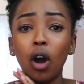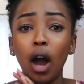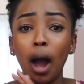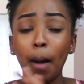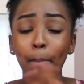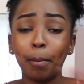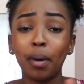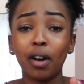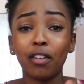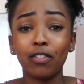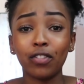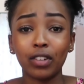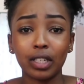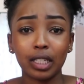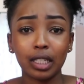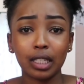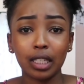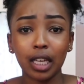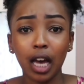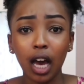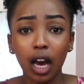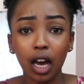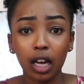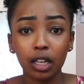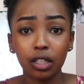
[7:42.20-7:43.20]
up a
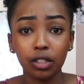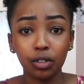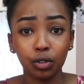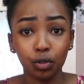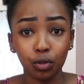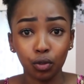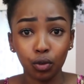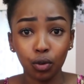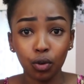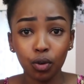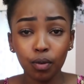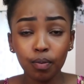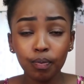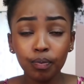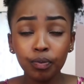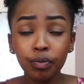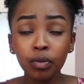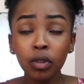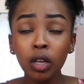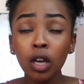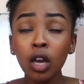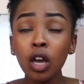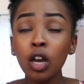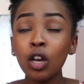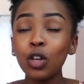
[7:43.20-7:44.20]
facade, you know?
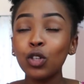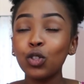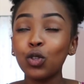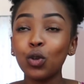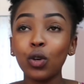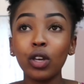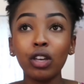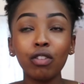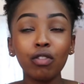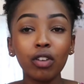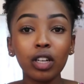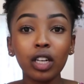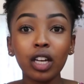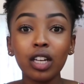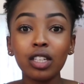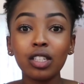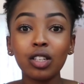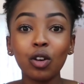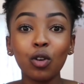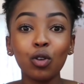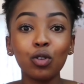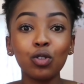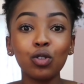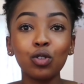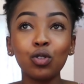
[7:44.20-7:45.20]
So even
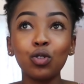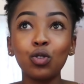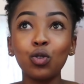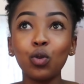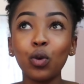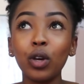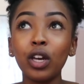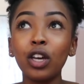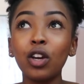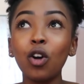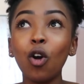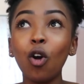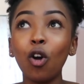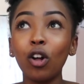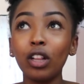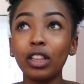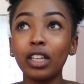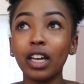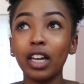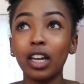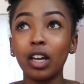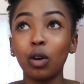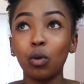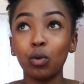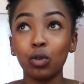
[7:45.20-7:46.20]
as I was doing all
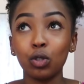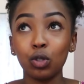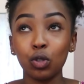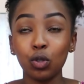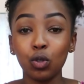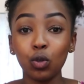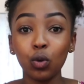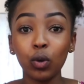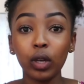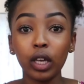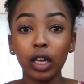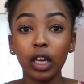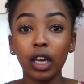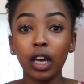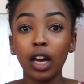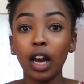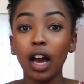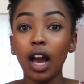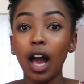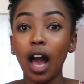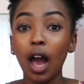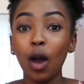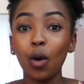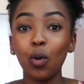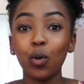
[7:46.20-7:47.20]
that I was
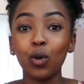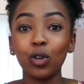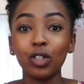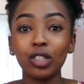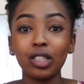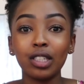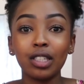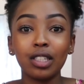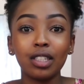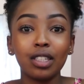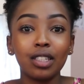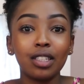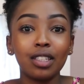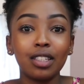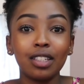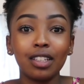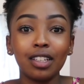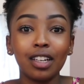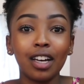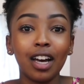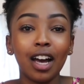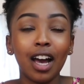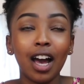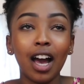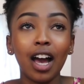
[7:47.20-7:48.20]
doing, I was
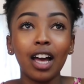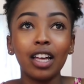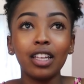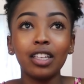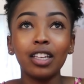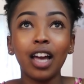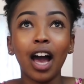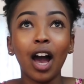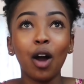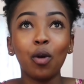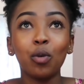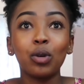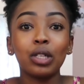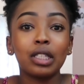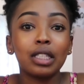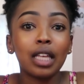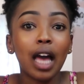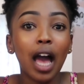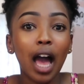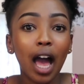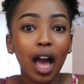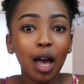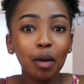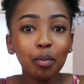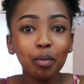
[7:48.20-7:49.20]

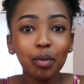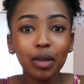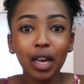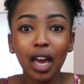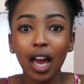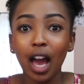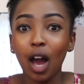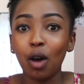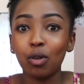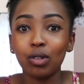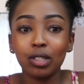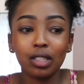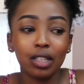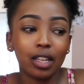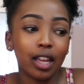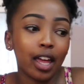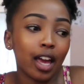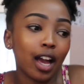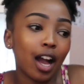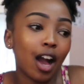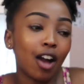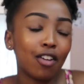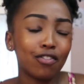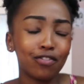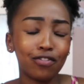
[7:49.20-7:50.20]
happy. I was
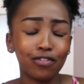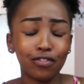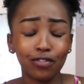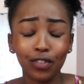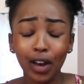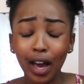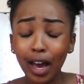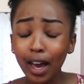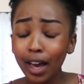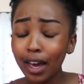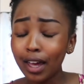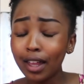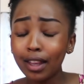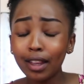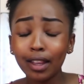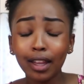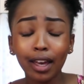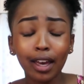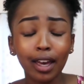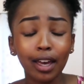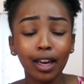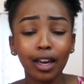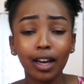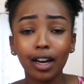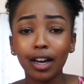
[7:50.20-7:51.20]
like, I'm fine,
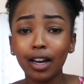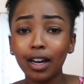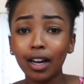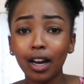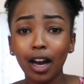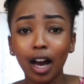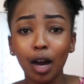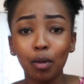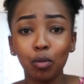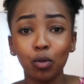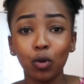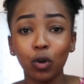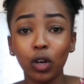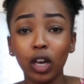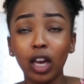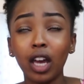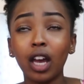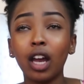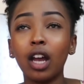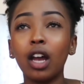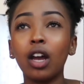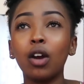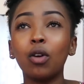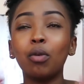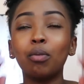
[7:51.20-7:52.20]
like, I'm
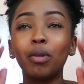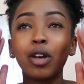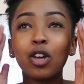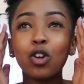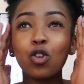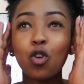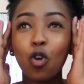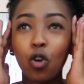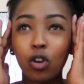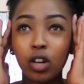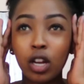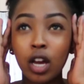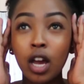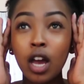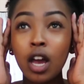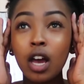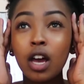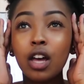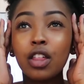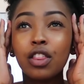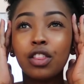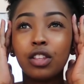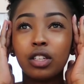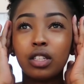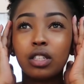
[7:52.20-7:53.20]
okay. Oh my god,
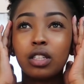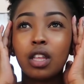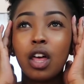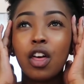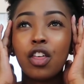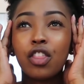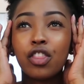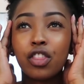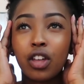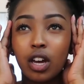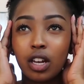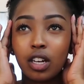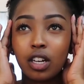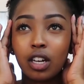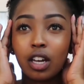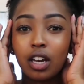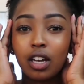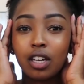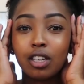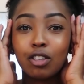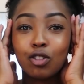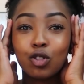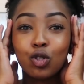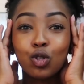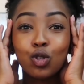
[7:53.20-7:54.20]
this
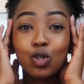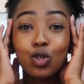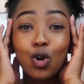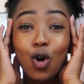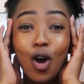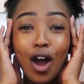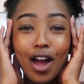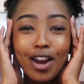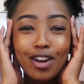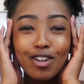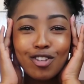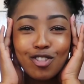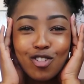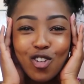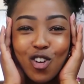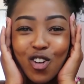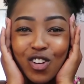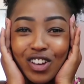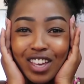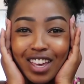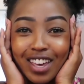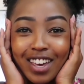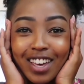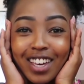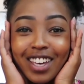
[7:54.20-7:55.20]
thunder is so
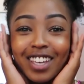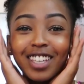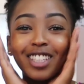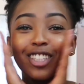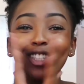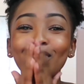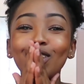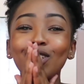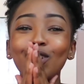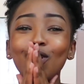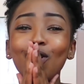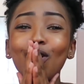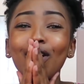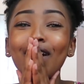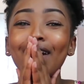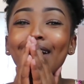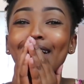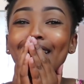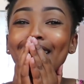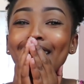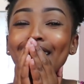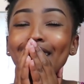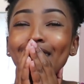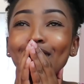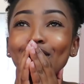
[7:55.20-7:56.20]
annoying. It's so
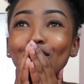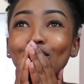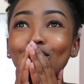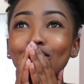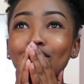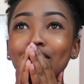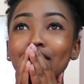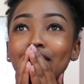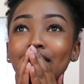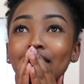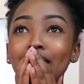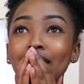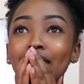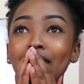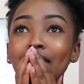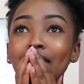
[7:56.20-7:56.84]
loud.